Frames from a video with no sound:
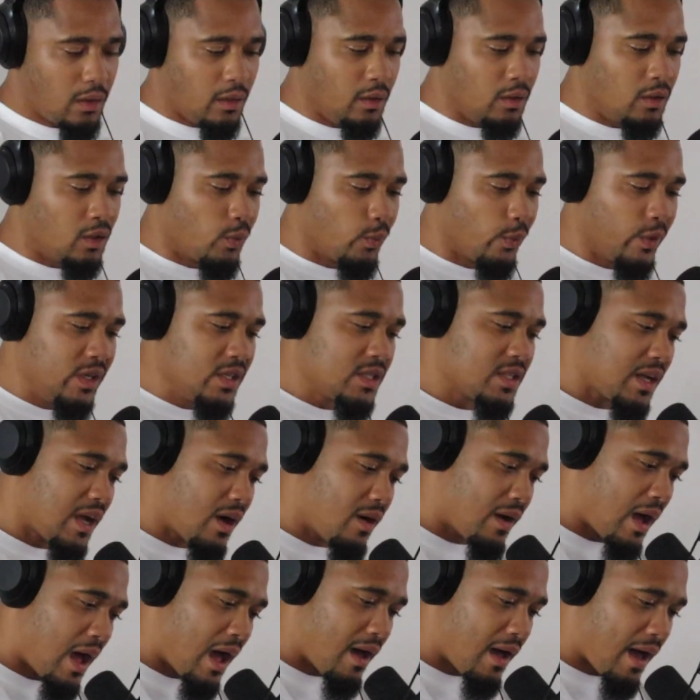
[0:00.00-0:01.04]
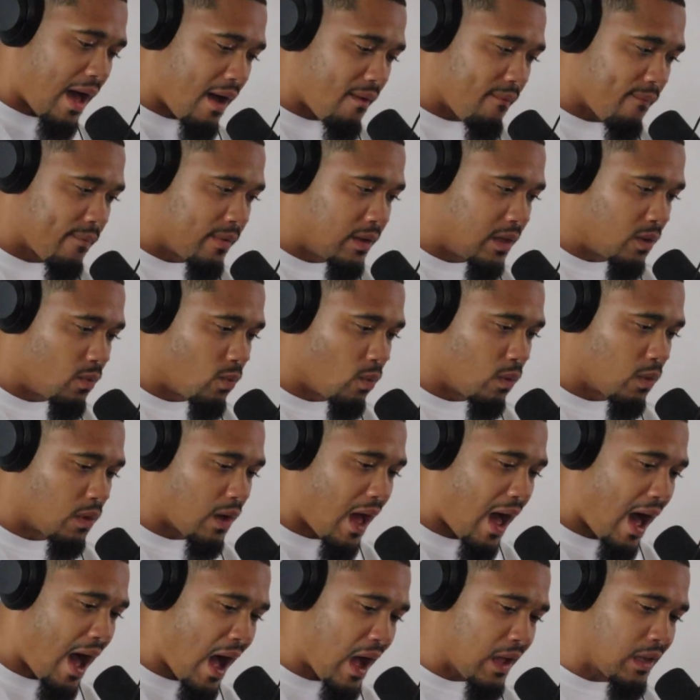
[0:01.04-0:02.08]
the reason I, I, I really want to
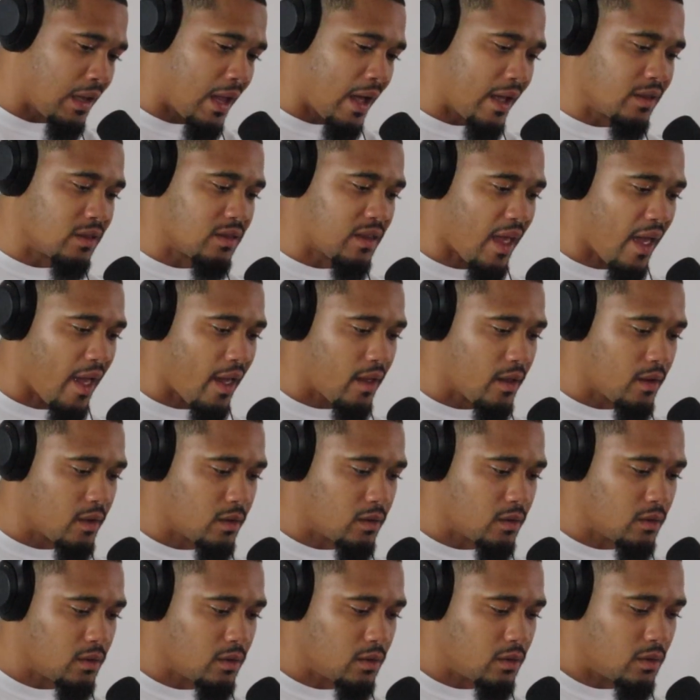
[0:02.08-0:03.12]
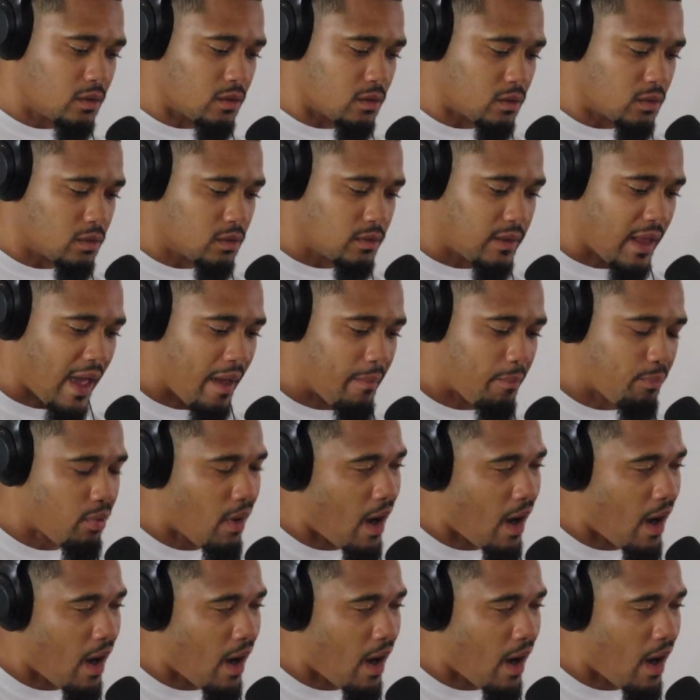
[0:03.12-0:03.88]
highlight that that